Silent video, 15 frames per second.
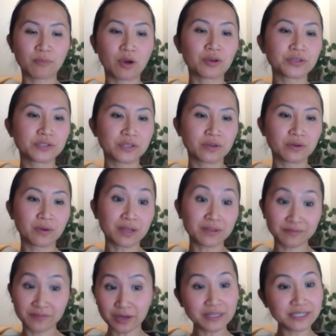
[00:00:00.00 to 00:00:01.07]
also a
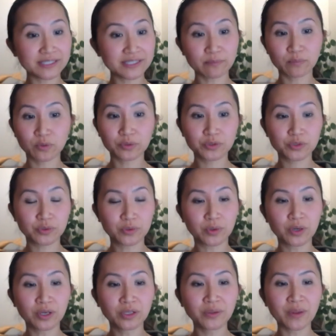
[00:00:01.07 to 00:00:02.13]
very simple
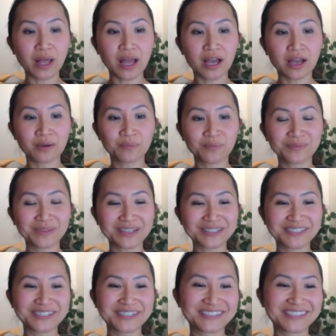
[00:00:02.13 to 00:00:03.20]
tool.
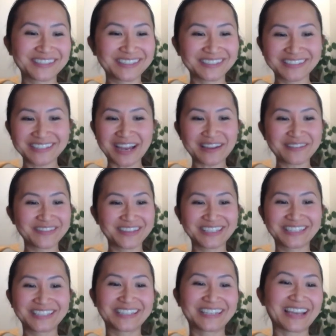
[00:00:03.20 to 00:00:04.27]
Let's just dive in
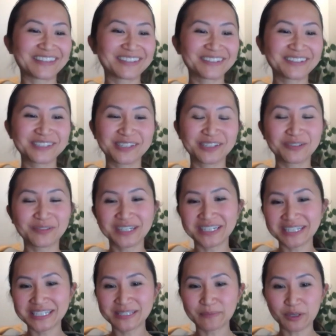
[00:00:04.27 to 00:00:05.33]
together so you can
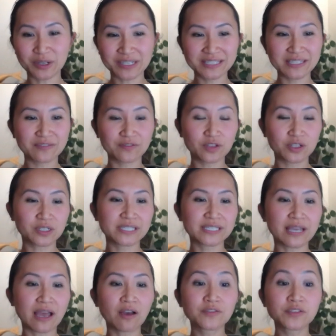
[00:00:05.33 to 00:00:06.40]
experience it for
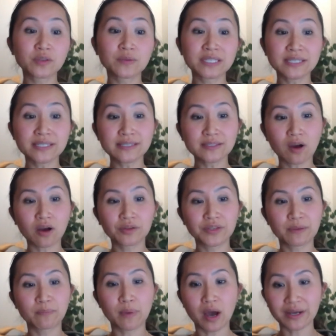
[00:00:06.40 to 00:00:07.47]
yourself. So this is called
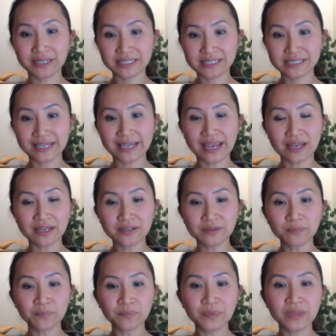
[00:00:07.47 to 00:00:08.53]
a body scan.
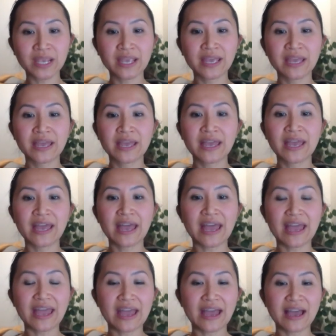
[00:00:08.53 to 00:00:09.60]

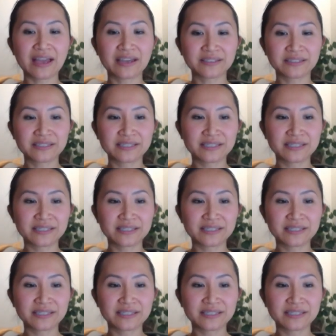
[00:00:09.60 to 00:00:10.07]
And